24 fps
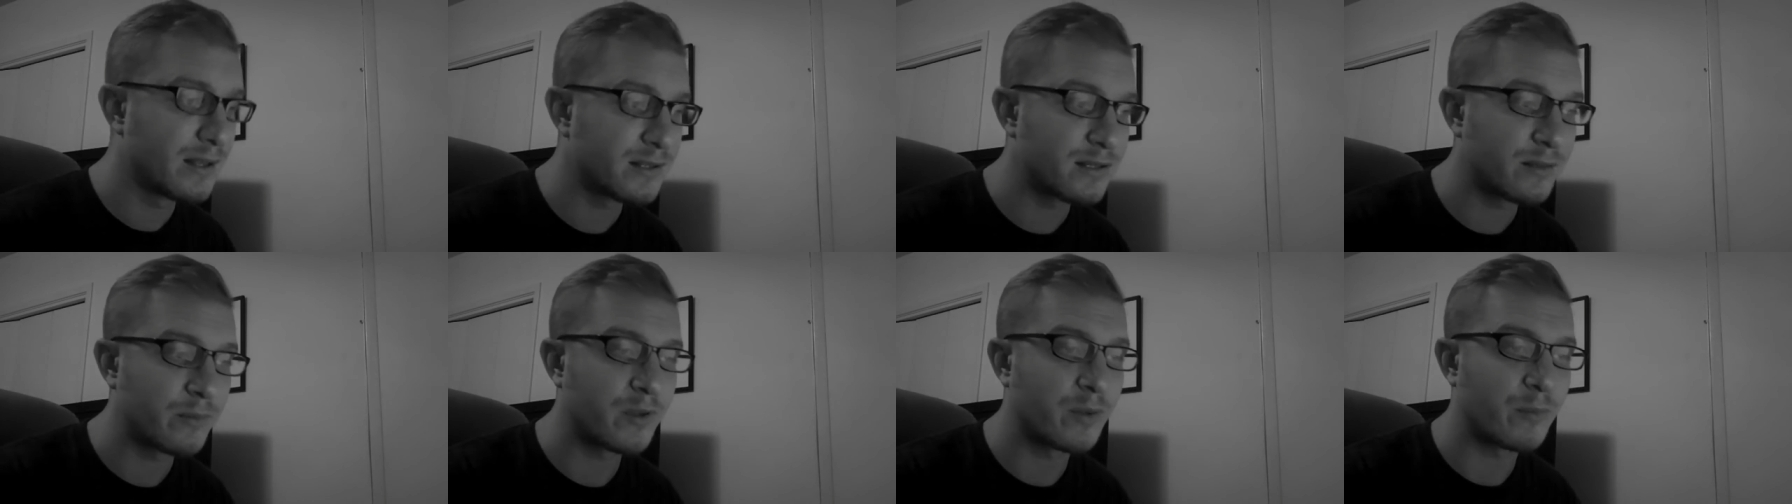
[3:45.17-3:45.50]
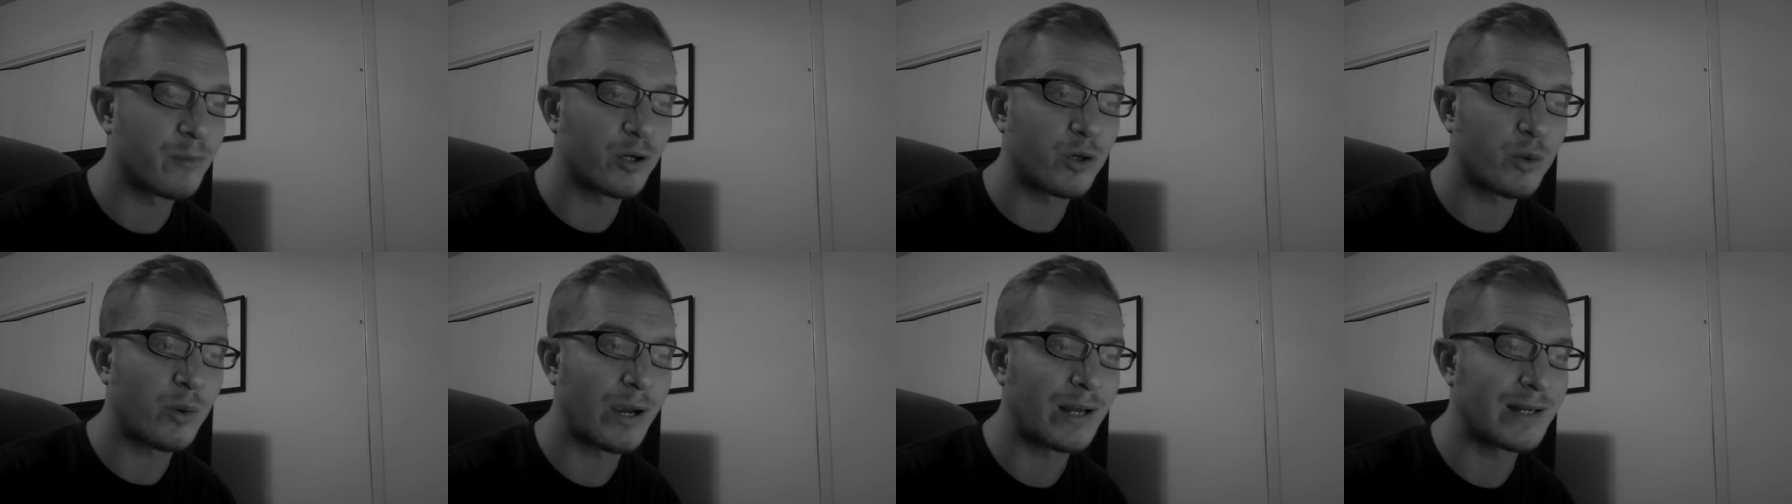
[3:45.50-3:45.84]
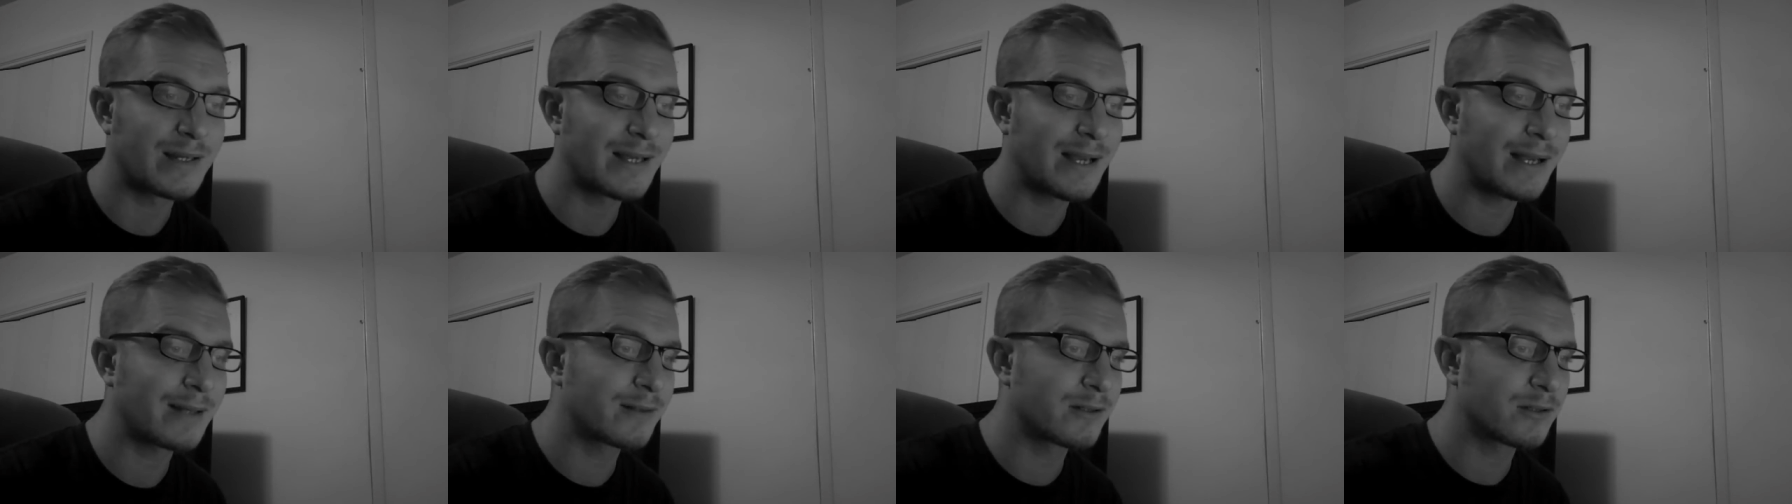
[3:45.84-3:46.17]
Some of them are
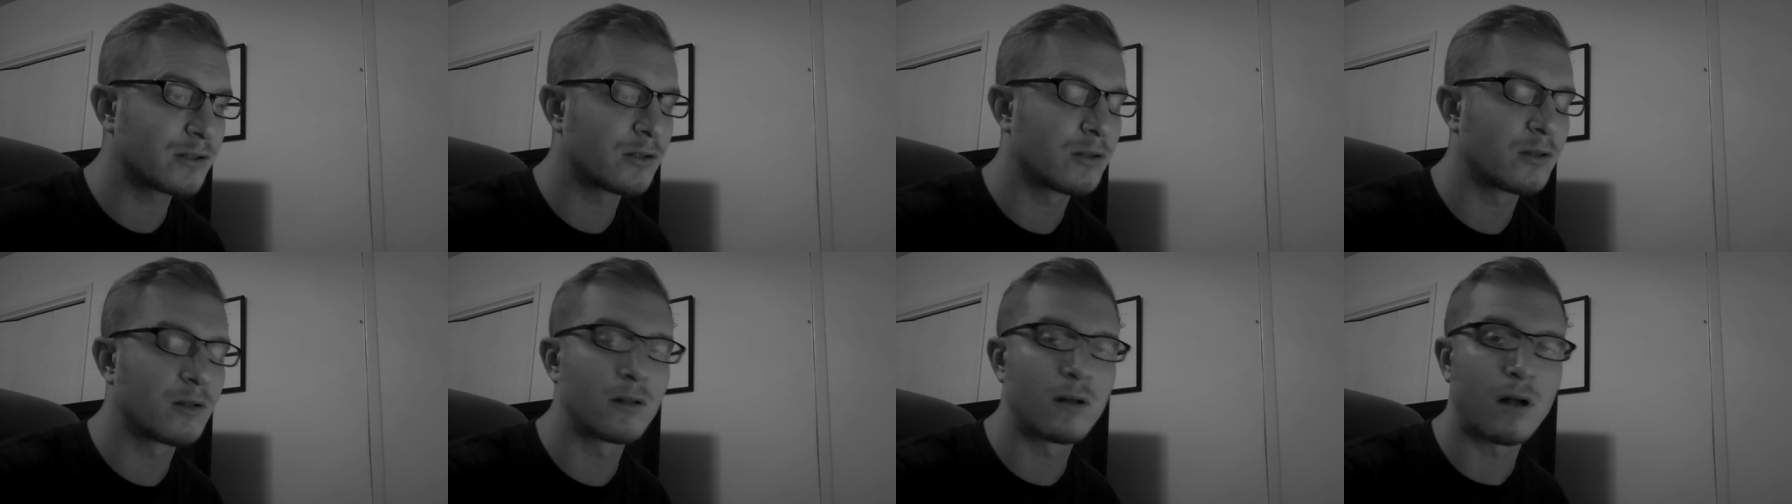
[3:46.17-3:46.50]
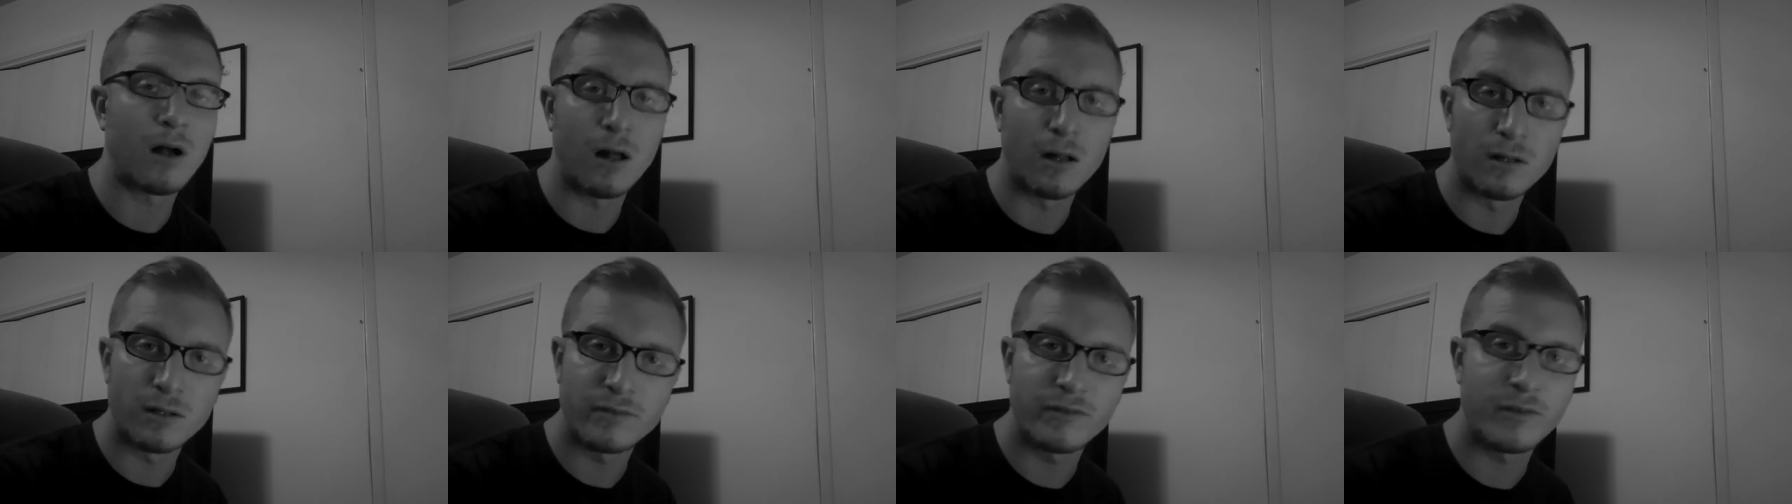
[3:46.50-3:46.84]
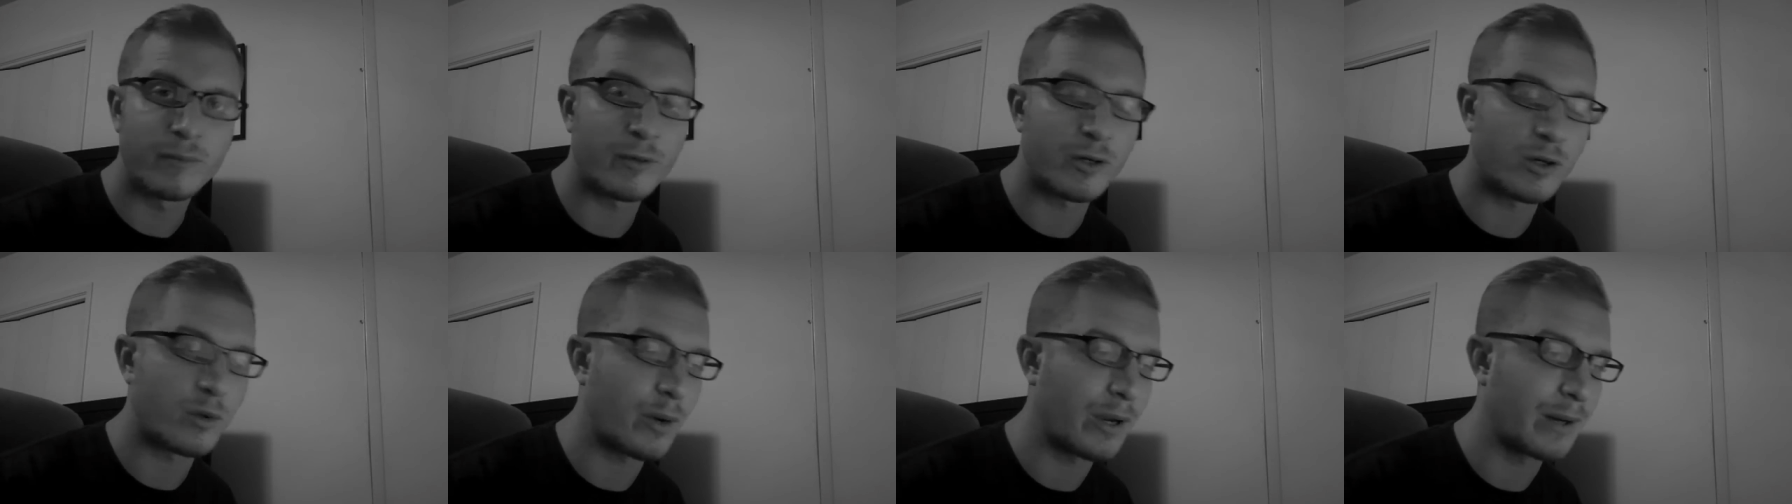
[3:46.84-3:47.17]
quite technical, all of
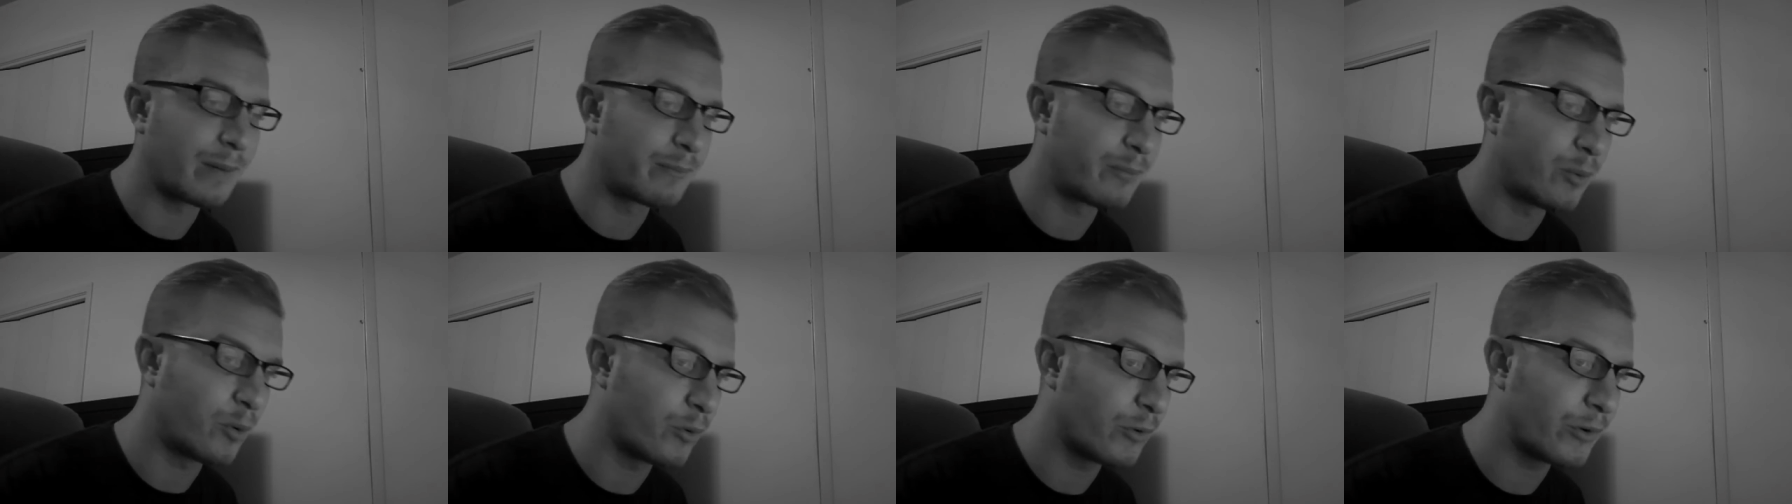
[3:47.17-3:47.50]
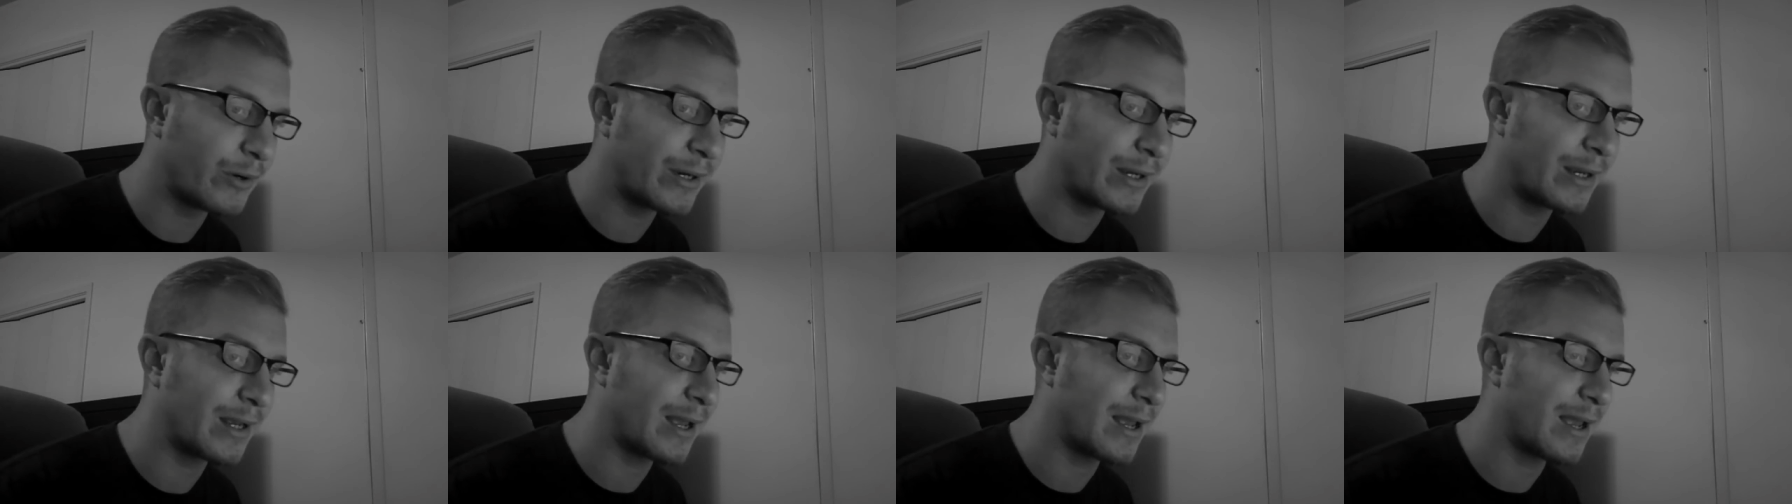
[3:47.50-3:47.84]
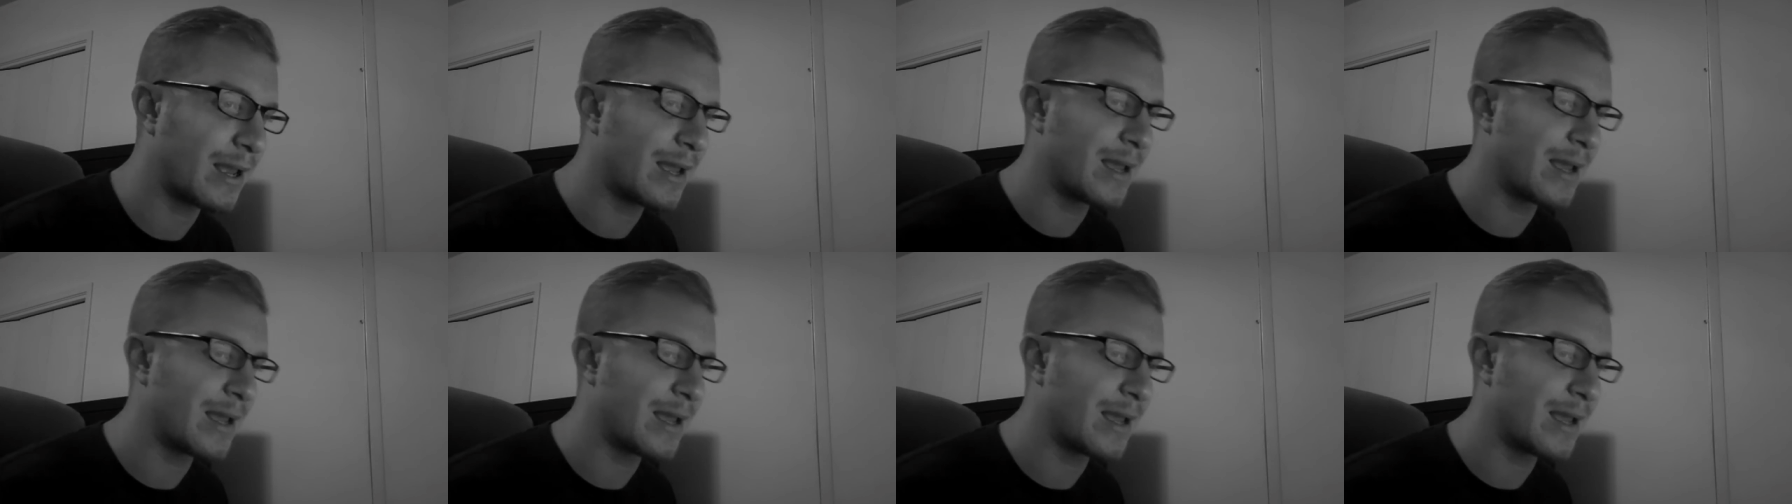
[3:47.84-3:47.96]
them are quite boring,